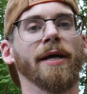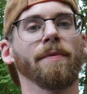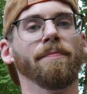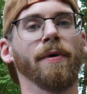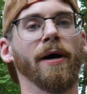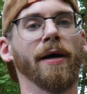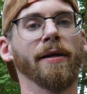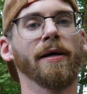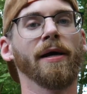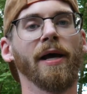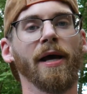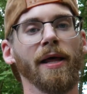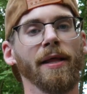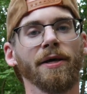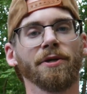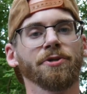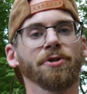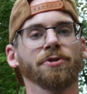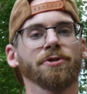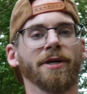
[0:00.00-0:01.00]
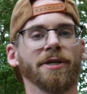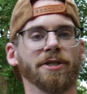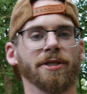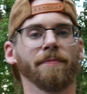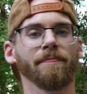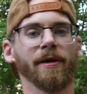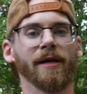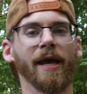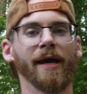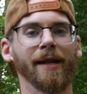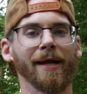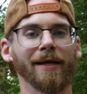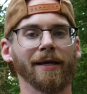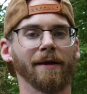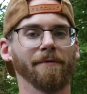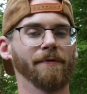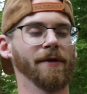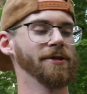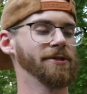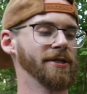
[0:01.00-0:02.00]
but this is just the beginning.
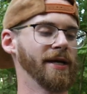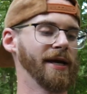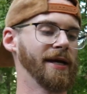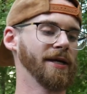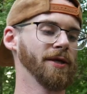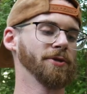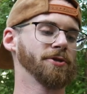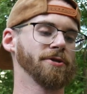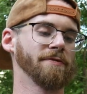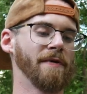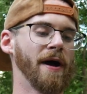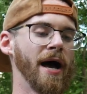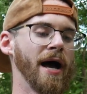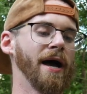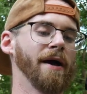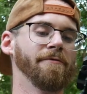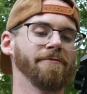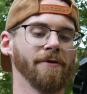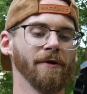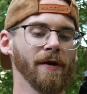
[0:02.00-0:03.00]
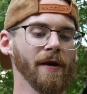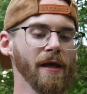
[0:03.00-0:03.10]
If this thing can survive,